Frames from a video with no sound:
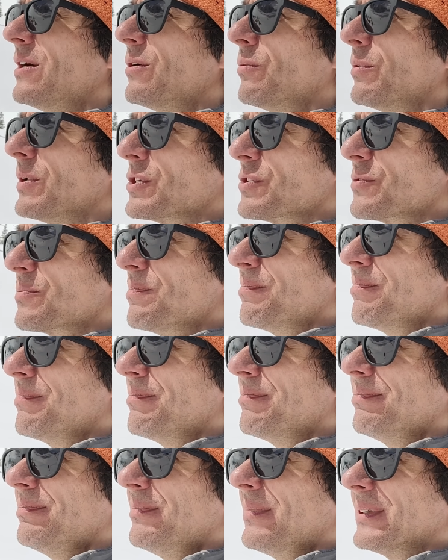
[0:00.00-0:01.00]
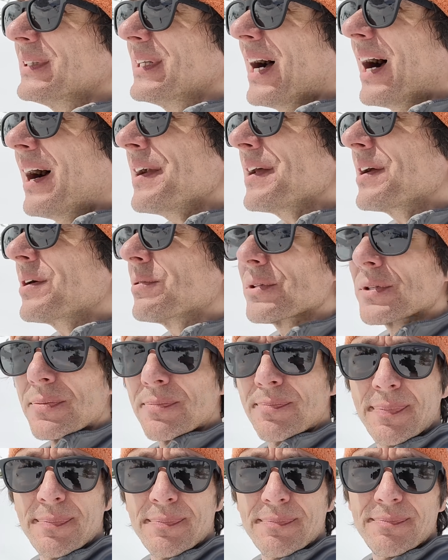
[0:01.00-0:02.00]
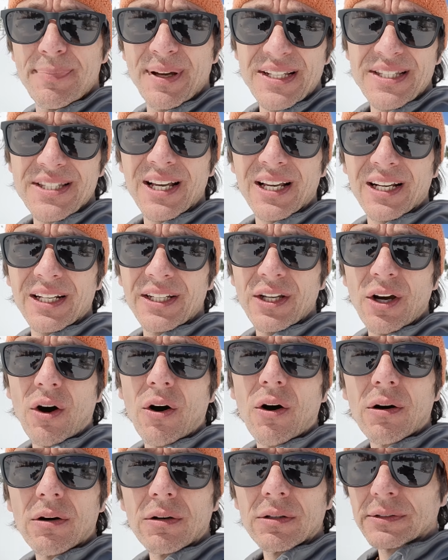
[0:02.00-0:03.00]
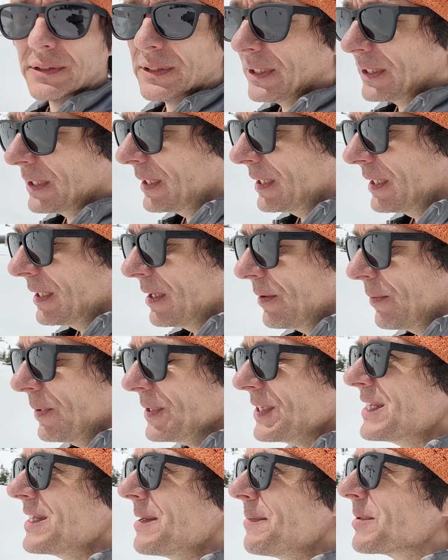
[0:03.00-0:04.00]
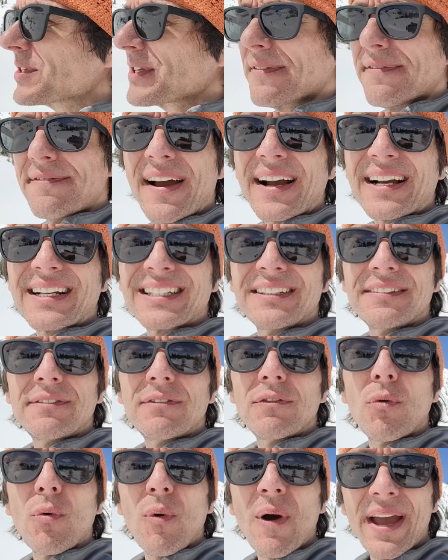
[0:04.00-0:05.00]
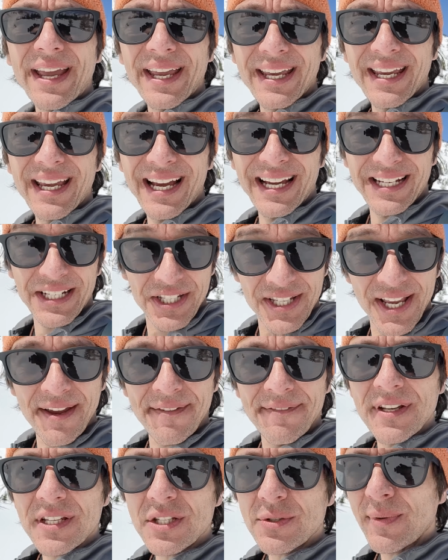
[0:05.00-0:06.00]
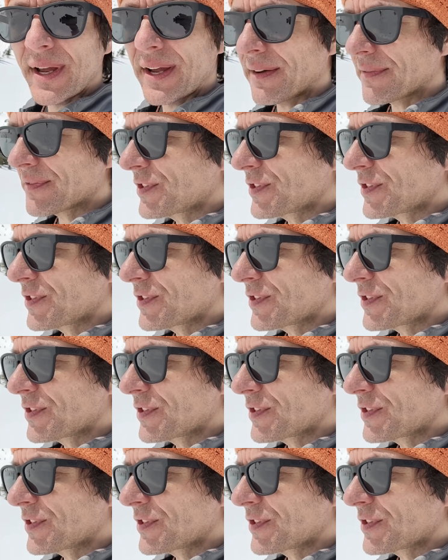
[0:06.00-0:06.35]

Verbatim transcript: which the article is basically on what's the most effective way and safest way of